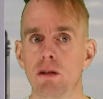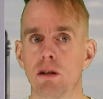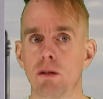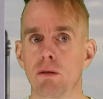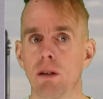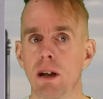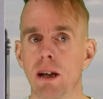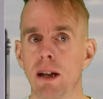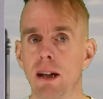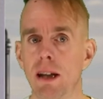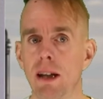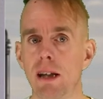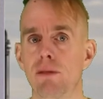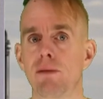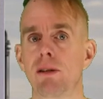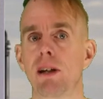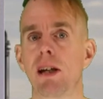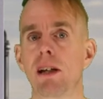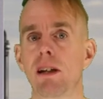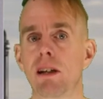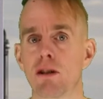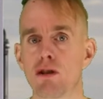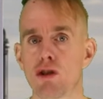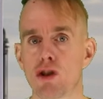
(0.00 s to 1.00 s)
to
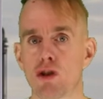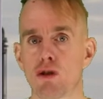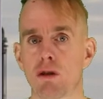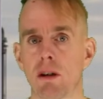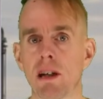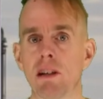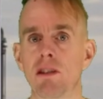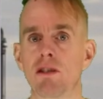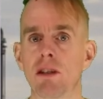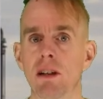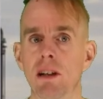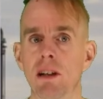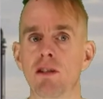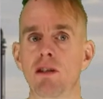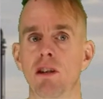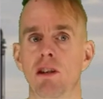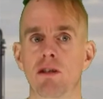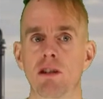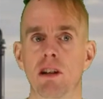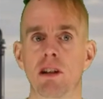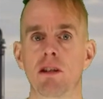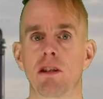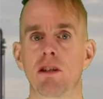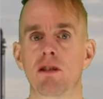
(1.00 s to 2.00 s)
alleviate constraints in
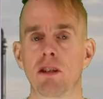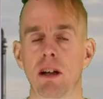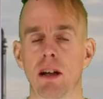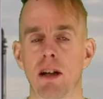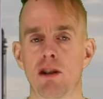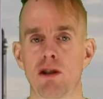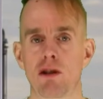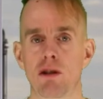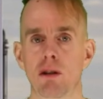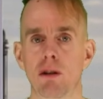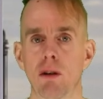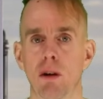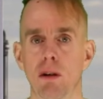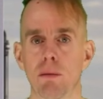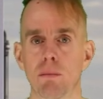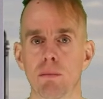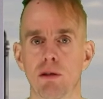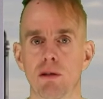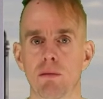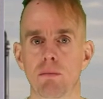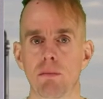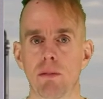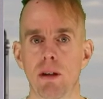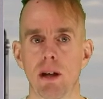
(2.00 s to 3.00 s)
existing distillation
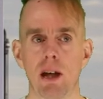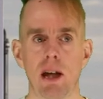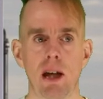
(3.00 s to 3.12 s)
columns.